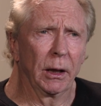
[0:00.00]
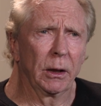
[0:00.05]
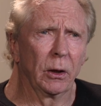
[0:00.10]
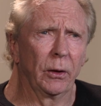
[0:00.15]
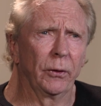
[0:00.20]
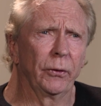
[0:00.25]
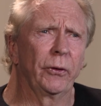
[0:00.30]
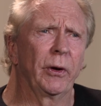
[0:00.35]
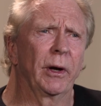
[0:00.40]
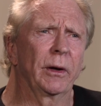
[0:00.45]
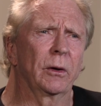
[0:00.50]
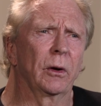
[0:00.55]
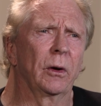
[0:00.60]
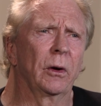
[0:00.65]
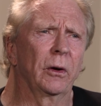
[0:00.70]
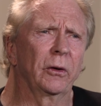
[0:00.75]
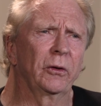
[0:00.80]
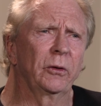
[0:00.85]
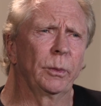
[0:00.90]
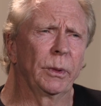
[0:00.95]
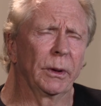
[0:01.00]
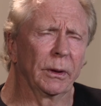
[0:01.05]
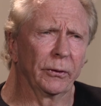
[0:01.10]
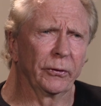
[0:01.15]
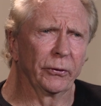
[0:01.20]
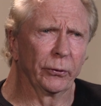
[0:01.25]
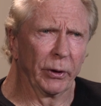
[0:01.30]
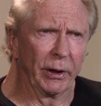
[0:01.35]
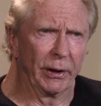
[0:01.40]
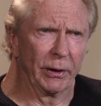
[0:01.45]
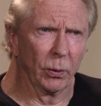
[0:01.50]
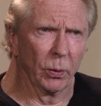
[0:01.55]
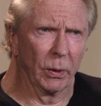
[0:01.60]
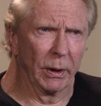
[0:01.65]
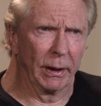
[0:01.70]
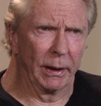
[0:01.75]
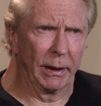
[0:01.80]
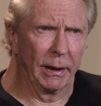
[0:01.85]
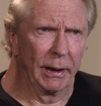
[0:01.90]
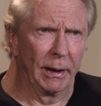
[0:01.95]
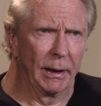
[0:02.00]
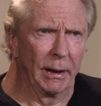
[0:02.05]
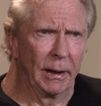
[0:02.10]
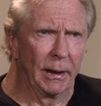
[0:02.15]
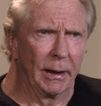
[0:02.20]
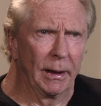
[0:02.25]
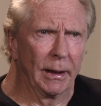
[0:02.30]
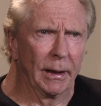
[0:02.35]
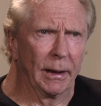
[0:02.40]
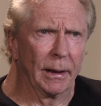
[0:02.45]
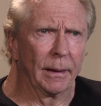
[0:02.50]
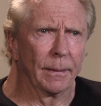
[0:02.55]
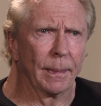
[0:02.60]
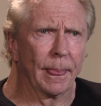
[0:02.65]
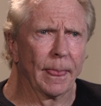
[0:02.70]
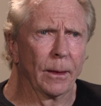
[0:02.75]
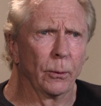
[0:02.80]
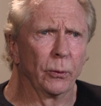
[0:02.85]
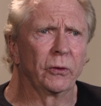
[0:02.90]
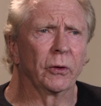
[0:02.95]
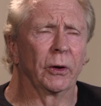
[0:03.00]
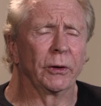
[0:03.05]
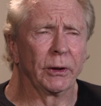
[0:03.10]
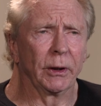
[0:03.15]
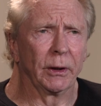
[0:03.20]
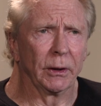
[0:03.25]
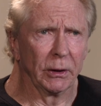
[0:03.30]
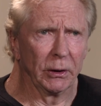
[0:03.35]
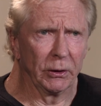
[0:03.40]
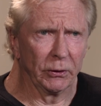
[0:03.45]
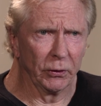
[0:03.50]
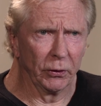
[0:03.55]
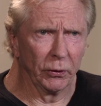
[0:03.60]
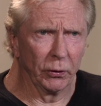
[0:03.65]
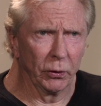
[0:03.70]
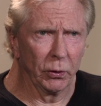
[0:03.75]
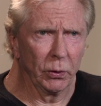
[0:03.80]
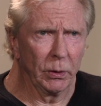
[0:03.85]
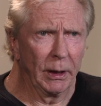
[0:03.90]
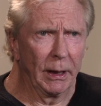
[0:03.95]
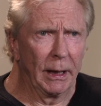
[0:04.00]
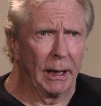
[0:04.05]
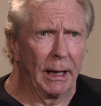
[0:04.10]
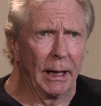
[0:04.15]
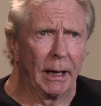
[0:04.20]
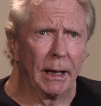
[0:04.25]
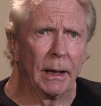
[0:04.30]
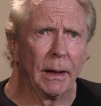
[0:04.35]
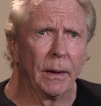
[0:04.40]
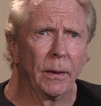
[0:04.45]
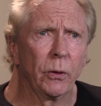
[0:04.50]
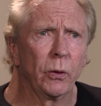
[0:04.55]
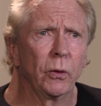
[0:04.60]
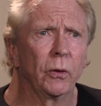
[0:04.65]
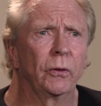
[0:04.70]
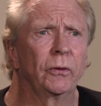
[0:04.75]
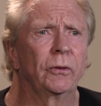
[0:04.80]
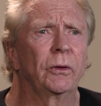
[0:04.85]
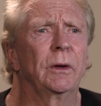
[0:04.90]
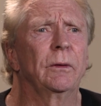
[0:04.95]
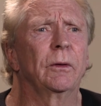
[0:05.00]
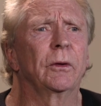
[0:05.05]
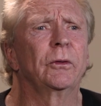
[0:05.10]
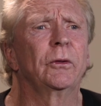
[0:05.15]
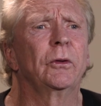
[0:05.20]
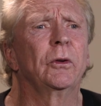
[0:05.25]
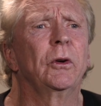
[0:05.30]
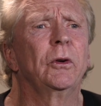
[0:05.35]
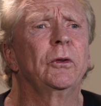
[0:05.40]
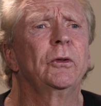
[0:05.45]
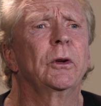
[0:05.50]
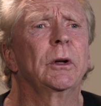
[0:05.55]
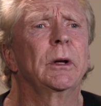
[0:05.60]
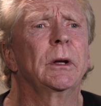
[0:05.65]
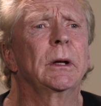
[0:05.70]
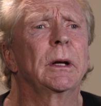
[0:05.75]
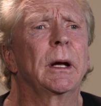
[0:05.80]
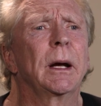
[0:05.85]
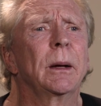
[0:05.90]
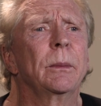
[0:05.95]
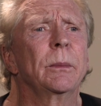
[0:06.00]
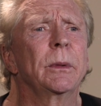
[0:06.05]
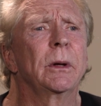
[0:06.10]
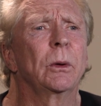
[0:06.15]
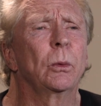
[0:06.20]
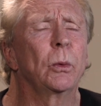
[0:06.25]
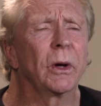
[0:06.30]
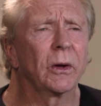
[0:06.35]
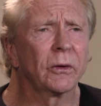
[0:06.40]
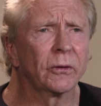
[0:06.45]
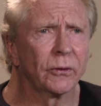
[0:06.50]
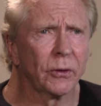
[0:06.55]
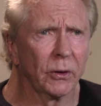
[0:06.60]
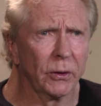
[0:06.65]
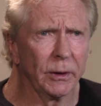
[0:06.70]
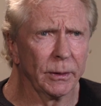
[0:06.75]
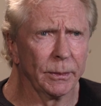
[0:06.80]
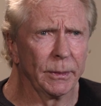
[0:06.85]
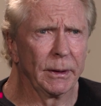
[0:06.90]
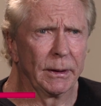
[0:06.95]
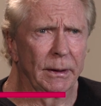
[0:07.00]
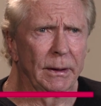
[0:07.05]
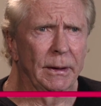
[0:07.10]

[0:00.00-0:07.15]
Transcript: contact the hospital straight away, um, which I didn't need to do, and to see the surgeon um, in a week's time.